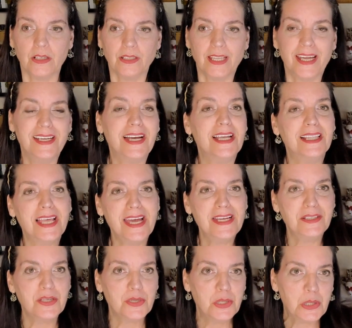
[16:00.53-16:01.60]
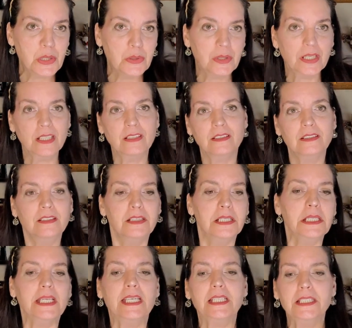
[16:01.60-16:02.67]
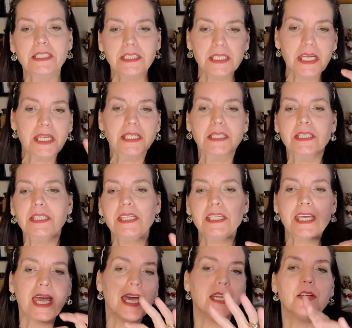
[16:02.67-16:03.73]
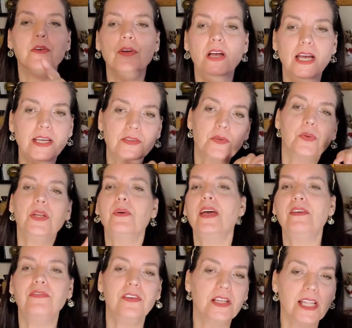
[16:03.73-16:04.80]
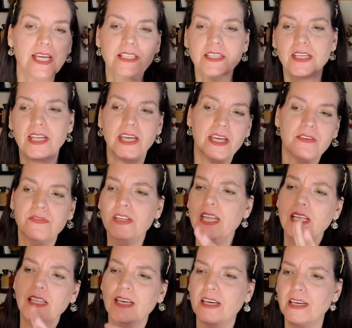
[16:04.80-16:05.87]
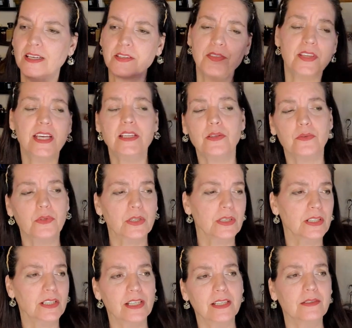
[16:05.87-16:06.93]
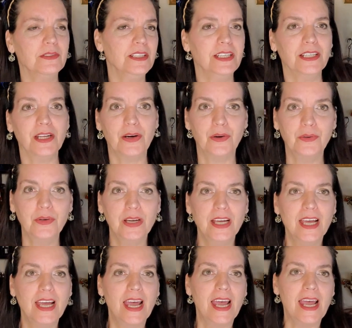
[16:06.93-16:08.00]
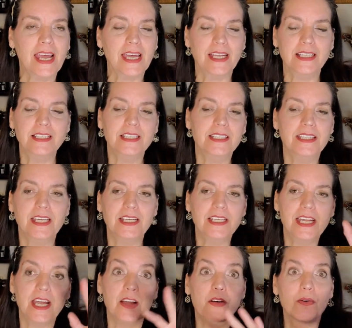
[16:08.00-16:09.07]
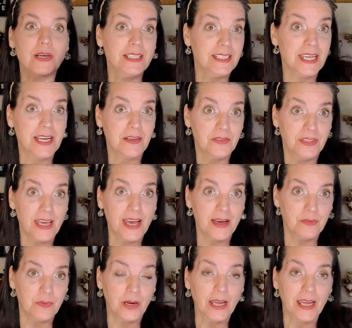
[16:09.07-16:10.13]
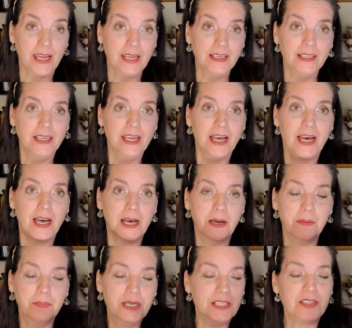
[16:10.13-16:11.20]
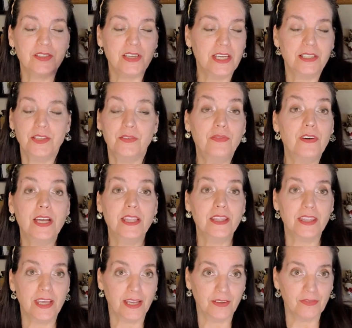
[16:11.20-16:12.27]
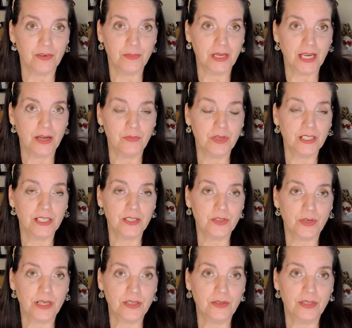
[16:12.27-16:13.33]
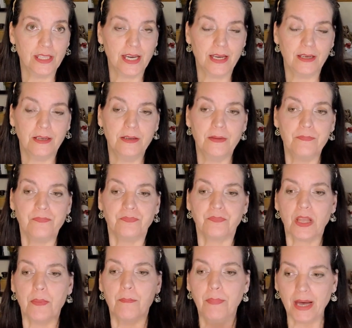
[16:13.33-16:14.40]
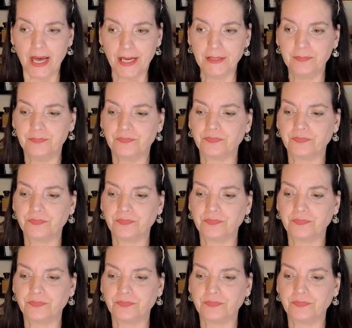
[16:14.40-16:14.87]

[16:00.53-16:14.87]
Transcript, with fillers: like I like to do and and and categorize what do I feel like today a vanilla a sandalwood uh, you know and then narrow it down that way um, it's it's a fun thing for me I really enjoy doing that but